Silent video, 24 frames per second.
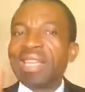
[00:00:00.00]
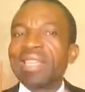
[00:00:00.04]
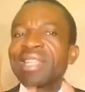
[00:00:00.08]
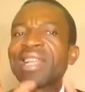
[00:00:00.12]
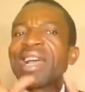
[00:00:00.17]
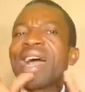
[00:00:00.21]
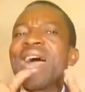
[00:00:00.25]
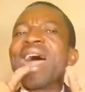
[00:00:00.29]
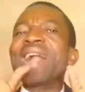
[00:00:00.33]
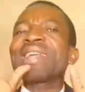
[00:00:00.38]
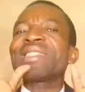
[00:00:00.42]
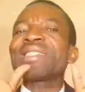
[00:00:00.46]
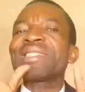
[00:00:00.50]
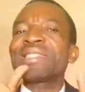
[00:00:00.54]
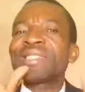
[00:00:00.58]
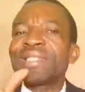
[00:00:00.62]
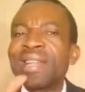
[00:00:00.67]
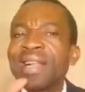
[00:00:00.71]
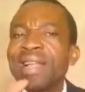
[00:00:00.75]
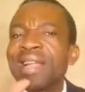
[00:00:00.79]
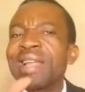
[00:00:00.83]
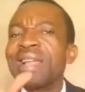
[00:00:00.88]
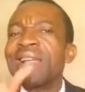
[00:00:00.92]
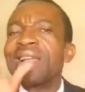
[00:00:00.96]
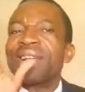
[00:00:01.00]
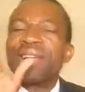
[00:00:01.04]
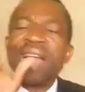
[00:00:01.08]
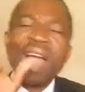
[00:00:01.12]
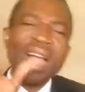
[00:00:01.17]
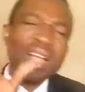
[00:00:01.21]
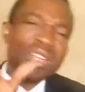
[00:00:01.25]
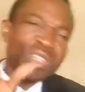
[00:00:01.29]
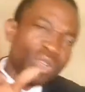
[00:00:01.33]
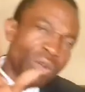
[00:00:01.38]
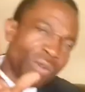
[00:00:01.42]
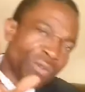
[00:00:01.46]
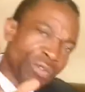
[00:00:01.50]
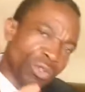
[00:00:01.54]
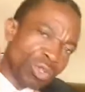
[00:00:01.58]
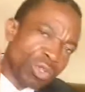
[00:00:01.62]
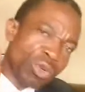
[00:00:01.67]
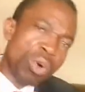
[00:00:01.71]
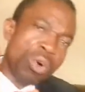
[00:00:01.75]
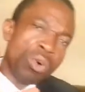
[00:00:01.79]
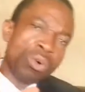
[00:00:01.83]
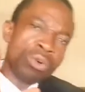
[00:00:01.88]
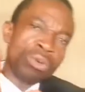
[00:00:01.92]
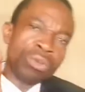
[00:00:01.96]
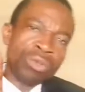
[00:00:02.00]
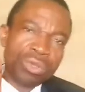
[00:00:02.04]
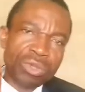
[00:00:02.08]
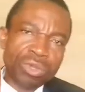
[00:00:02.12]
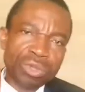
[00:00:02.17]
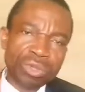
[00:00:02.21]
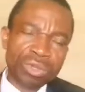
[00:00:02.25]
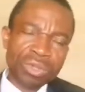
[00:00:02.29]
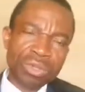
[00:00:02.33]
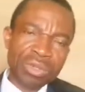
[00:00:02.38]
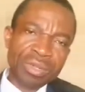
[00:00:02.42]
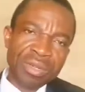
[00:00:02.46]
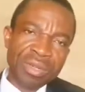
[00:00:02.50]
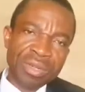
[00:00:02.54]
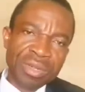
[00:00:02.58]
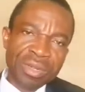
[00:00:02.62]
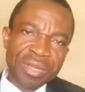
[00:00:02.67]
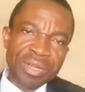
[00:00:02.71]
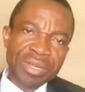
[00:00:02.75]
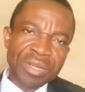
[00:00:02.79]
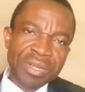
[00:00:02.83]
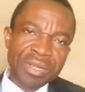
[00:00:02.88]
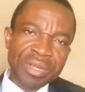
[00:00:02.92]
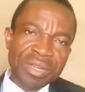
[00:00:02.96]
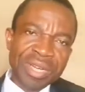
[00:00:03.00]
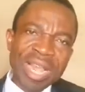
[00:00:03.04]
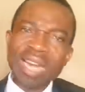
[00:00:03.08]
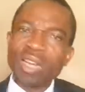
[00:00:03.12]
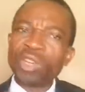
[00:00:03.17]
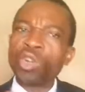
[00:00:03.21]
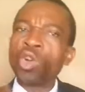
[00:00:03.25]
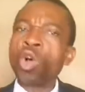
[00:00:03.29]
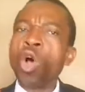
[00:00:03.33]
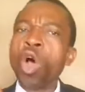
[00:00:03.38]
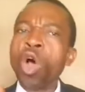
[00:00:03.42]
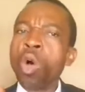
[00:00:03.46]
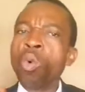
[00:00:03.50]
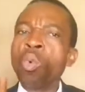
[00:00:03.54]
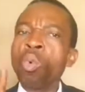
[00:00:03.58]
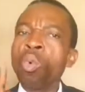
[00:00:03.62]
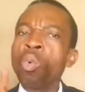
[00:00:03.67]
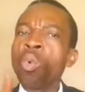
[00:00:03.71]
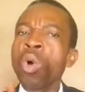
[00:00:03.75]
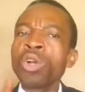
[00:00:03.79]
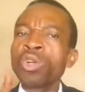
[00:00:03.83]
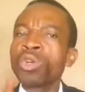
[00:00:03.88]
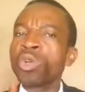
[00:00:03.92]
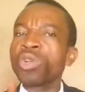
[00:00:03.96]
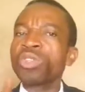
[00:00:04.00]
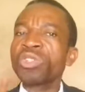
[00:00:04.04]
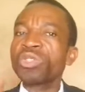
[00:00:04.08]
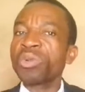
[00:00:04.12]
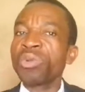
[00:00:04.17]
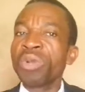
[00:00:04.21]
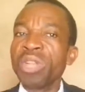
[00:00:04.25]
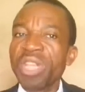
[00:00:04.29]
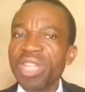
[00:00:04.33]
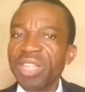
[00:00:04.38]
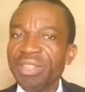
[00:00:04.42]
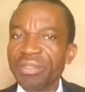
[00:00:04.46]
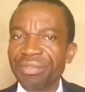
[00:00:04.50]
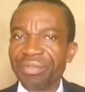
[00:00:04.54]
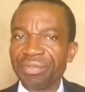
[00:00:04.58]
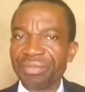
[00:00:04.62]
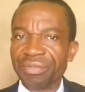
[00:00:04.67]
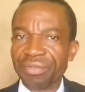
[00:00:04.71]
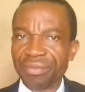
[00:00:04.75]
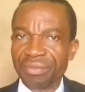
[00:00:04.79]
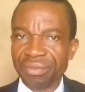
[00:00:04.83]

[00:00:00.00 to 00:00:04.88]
There are three kinds of zones that God wants us to live